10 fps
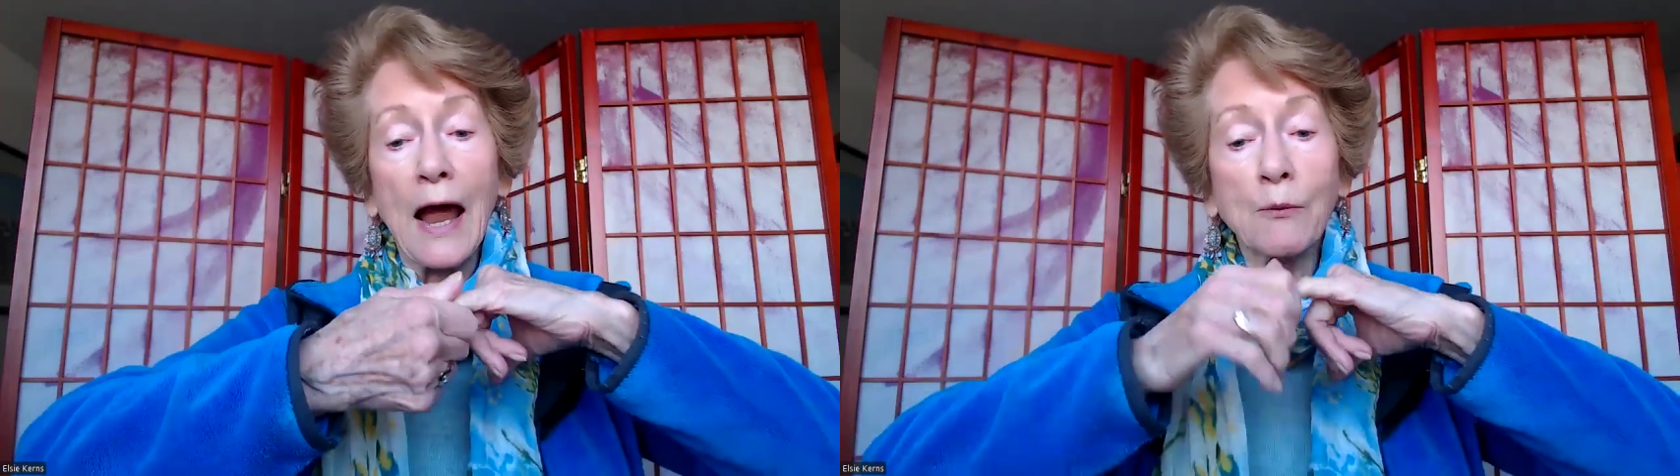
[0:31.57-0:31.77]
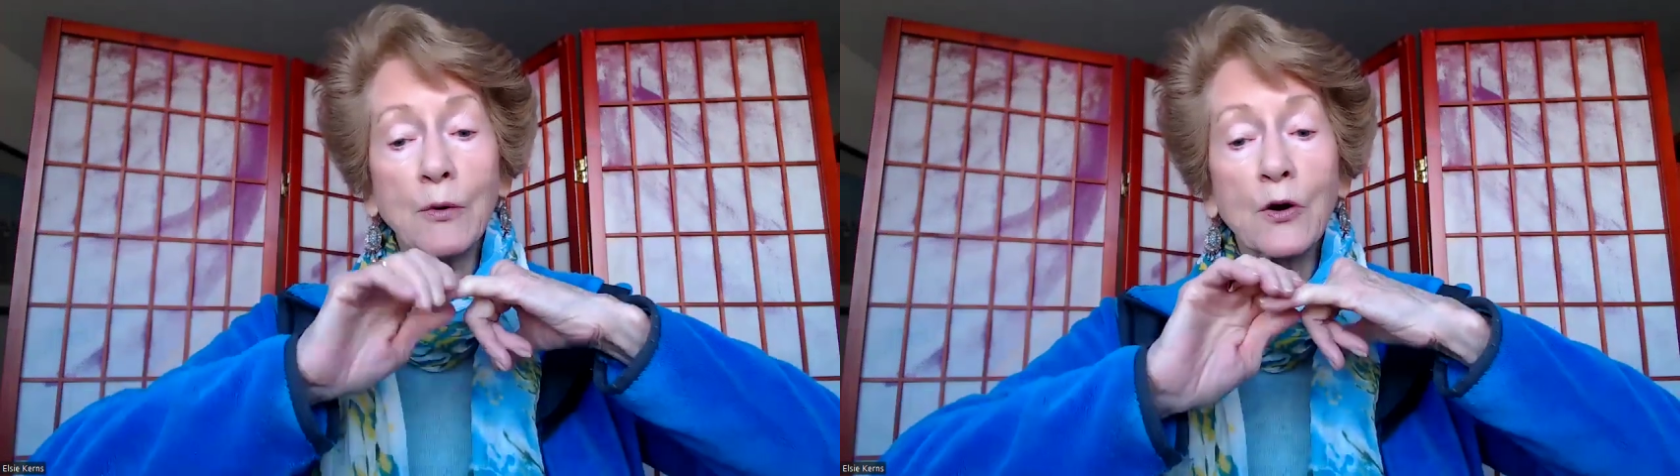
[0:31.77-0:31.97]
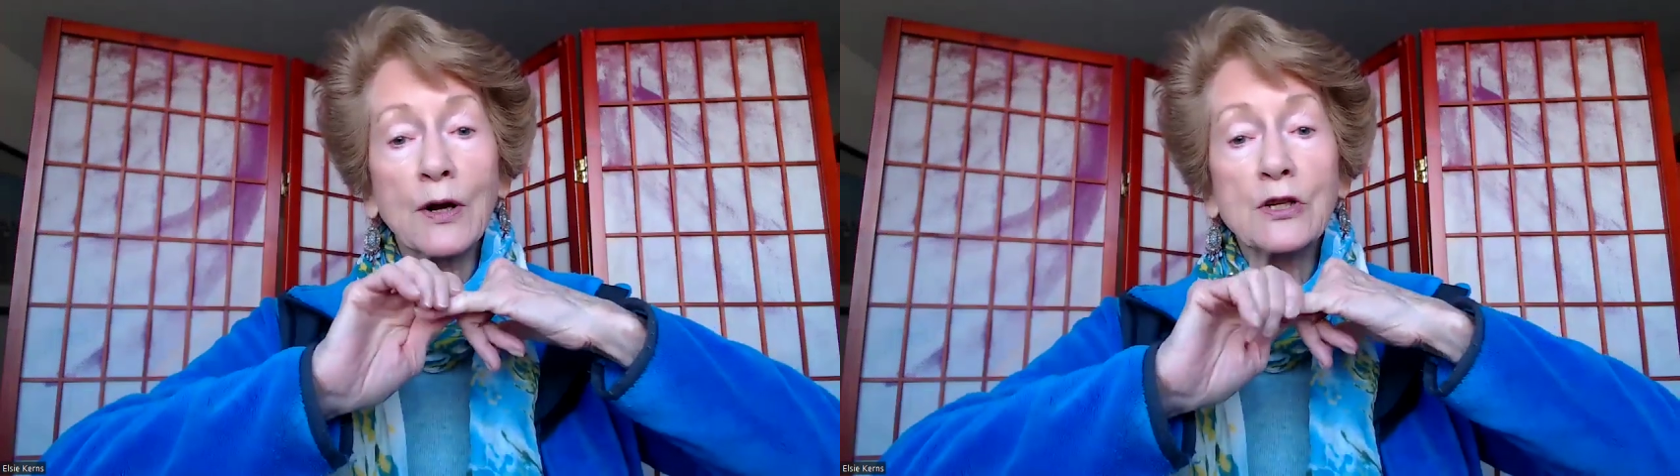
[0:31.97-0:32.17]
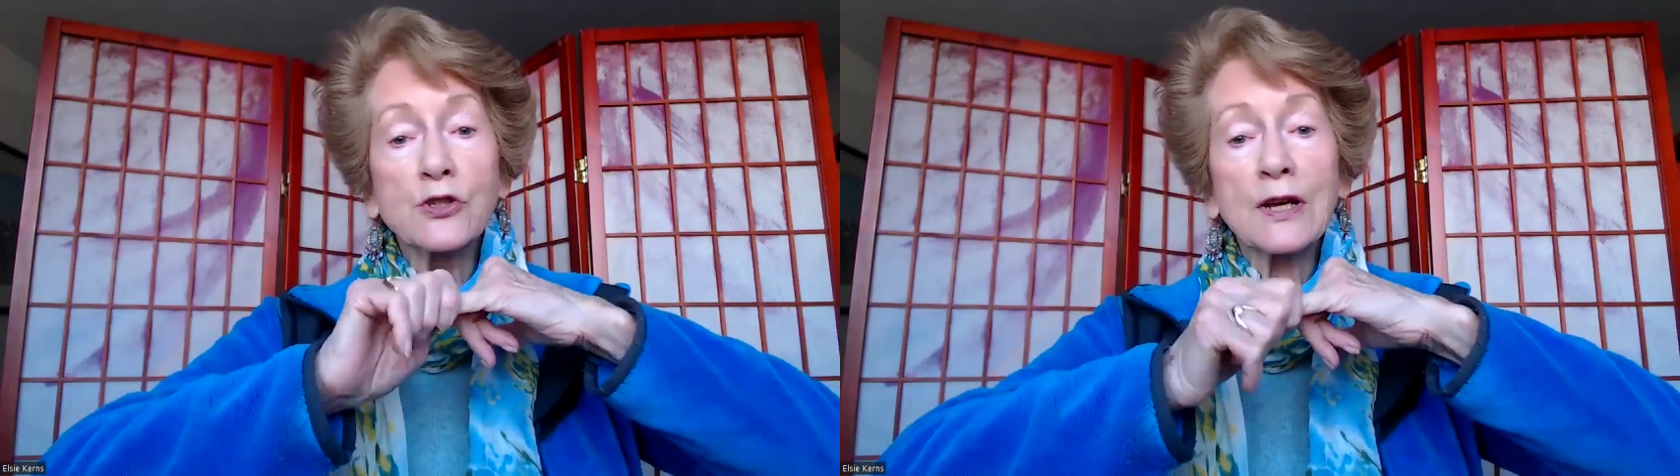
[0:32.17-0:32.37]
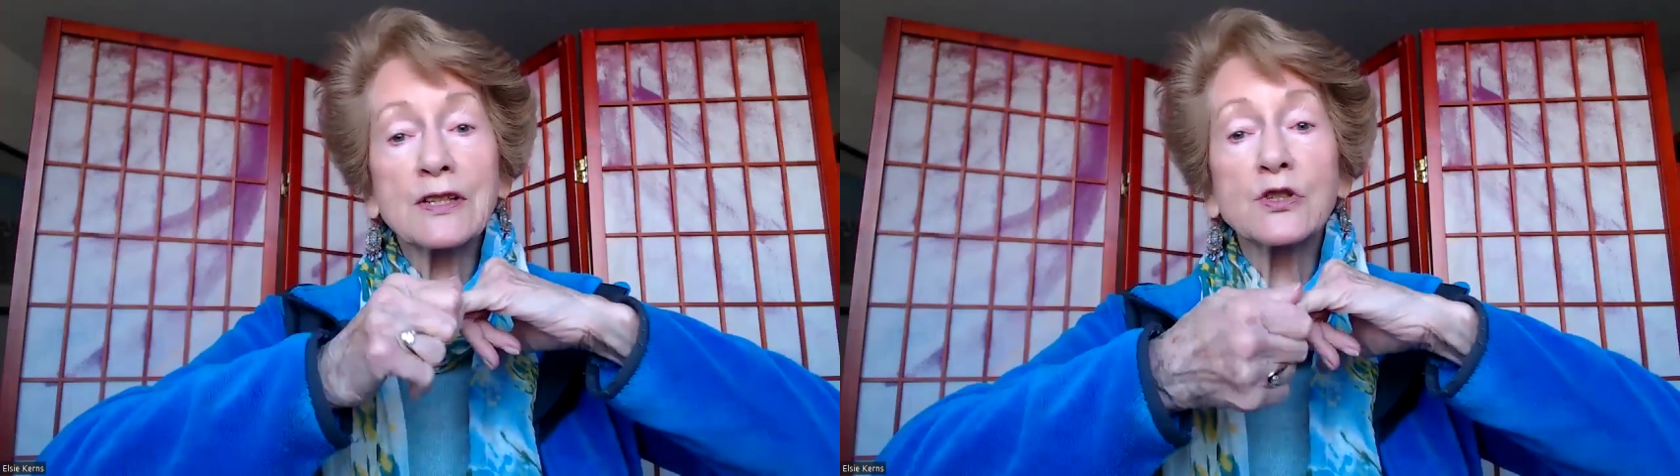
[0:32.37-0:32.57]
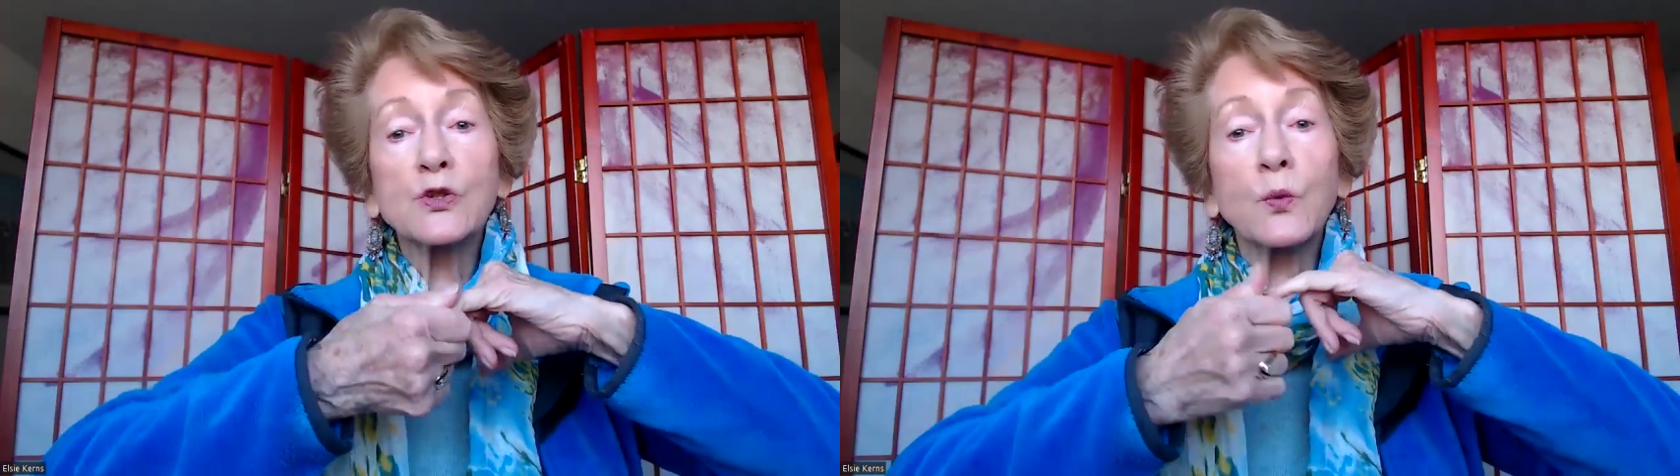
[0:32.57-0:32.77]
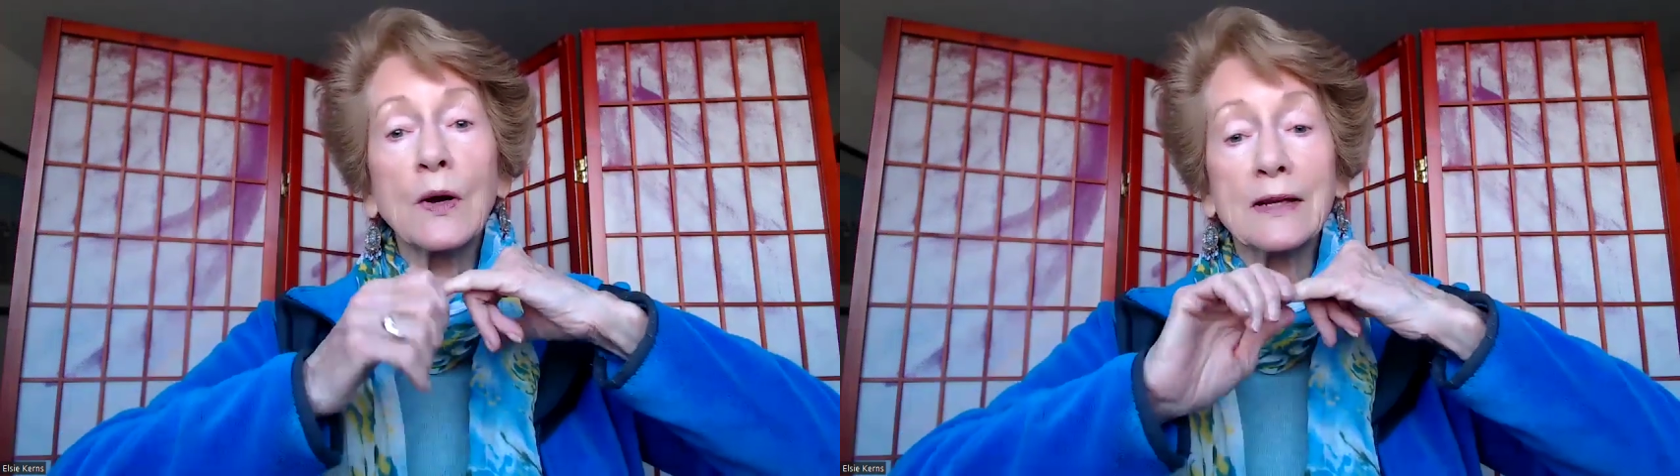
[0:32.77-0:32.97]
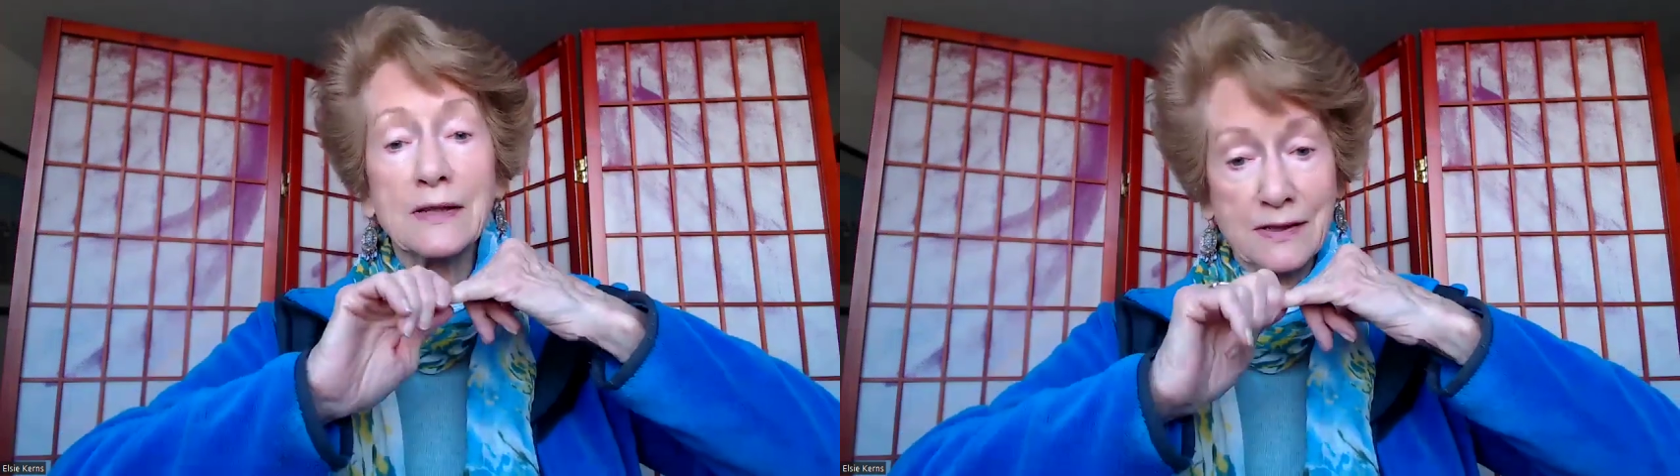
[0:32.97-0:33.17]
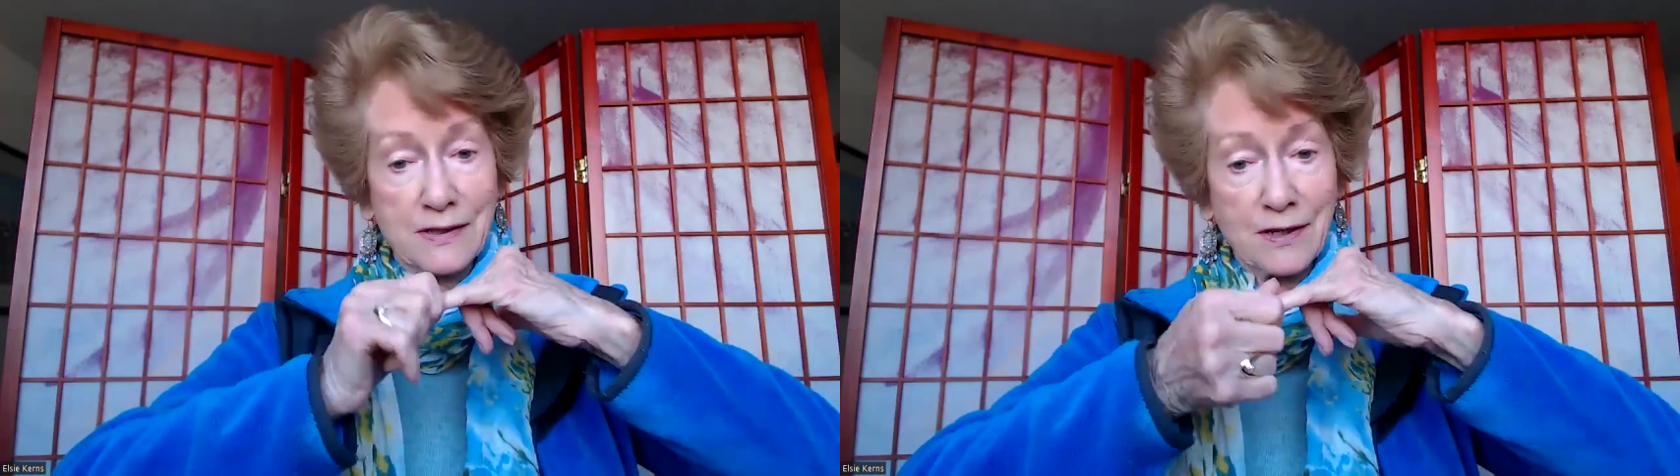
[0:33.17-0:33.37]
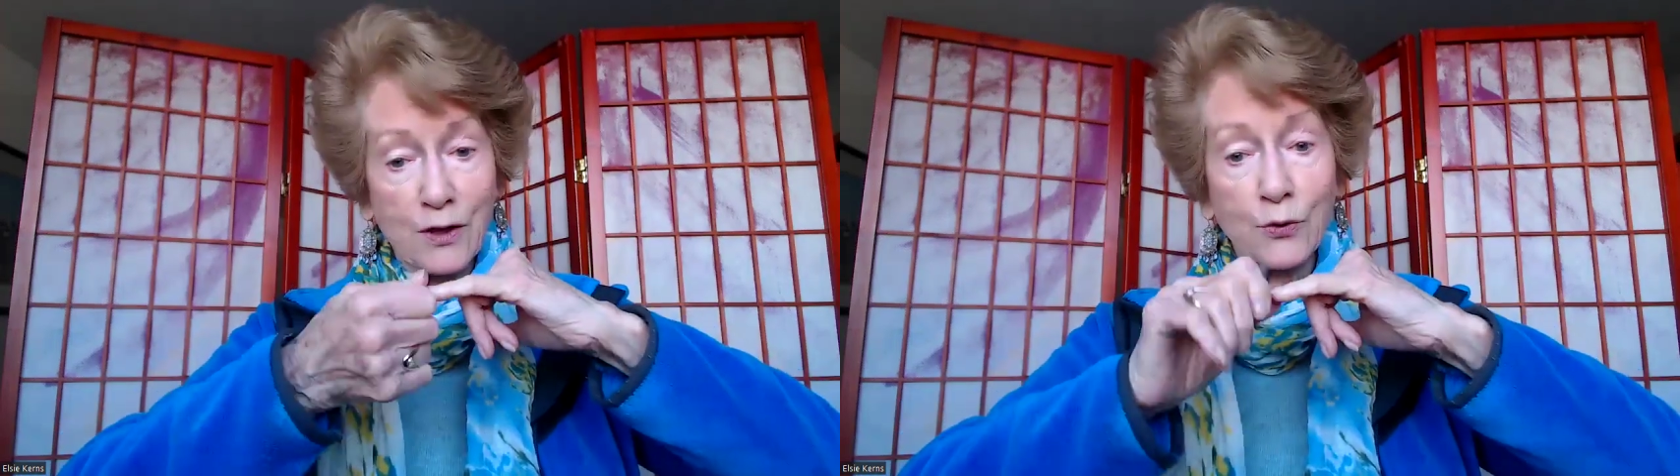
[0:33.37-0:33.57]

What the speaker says: and we're going to just twist